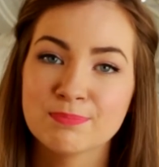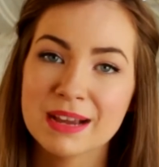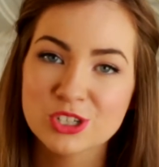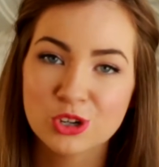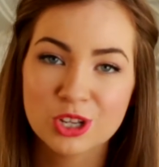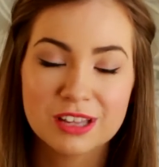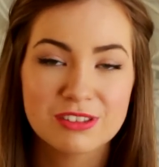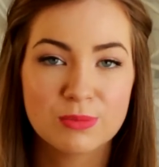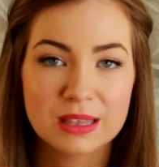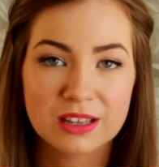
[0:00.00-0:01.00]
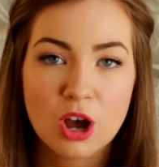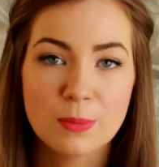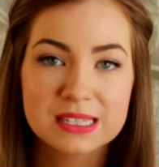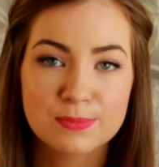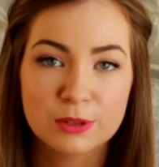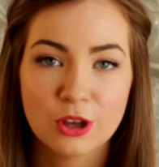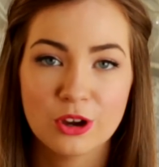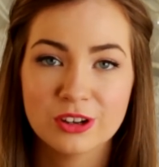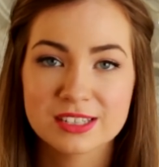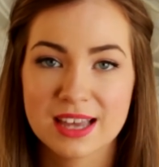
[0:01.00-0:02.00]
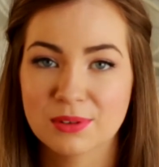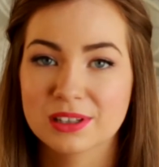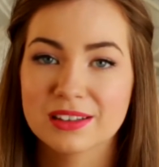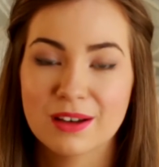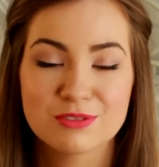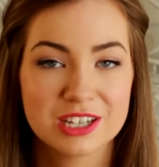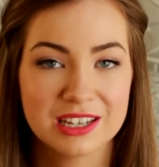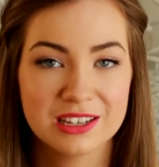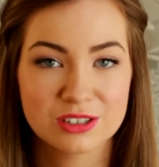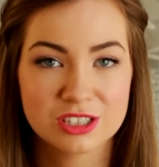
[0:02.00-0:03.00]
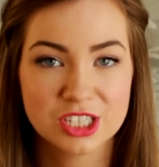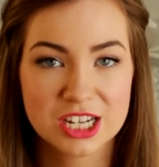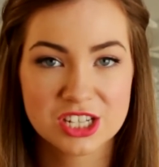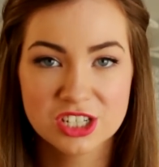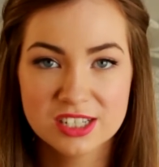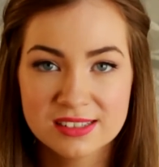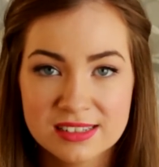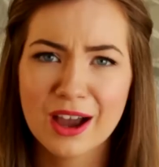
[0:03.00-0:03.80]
make sure you leave them in the comments below, because I would love to hear your suggestions.